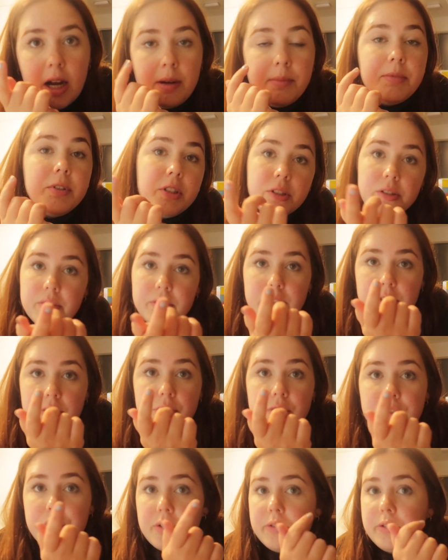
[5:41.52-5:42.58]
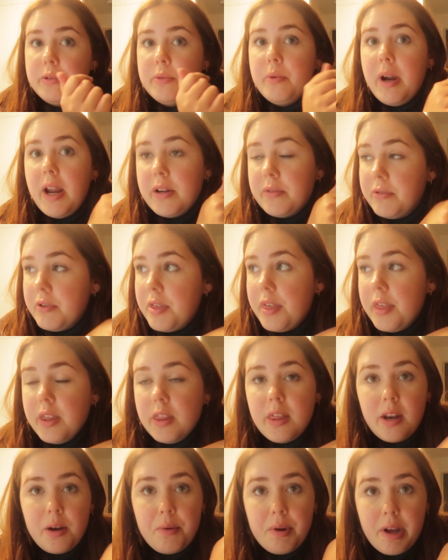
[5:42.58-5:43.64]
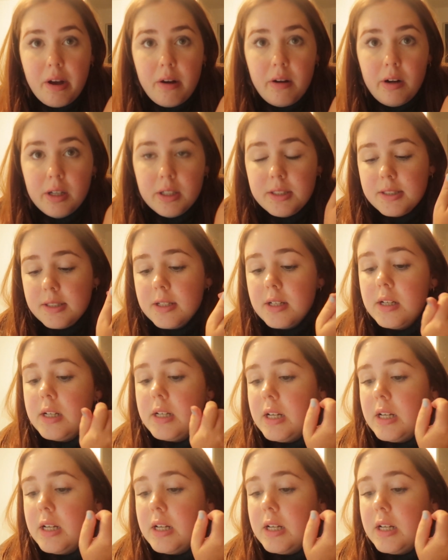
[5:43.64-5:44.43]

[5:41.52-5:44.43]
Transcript: I'm not going to show you everything that we got,